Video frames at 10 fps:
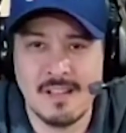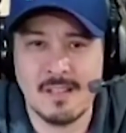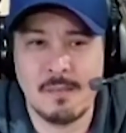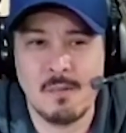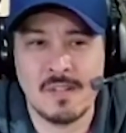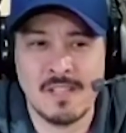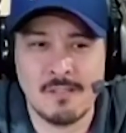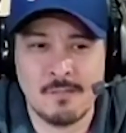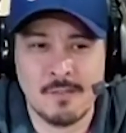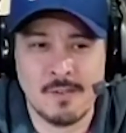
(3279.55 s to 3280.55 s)
Like it'd be one
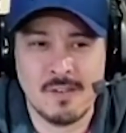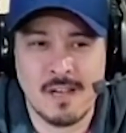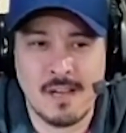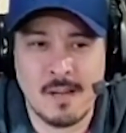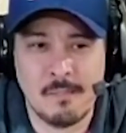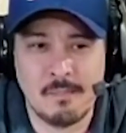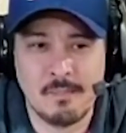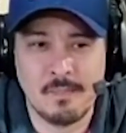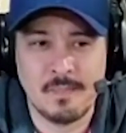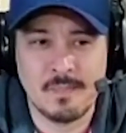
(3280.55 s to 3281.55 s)
thing for um,
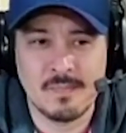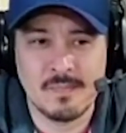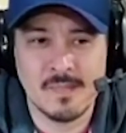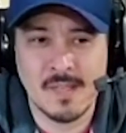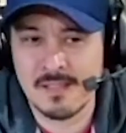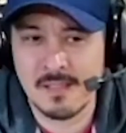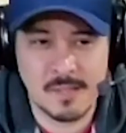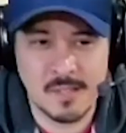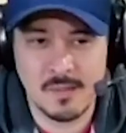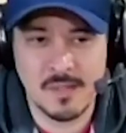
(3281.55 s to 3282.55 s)
like
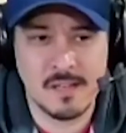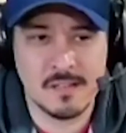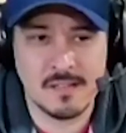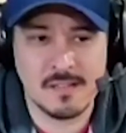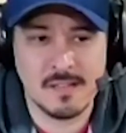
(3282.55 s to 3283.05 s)
somebody who does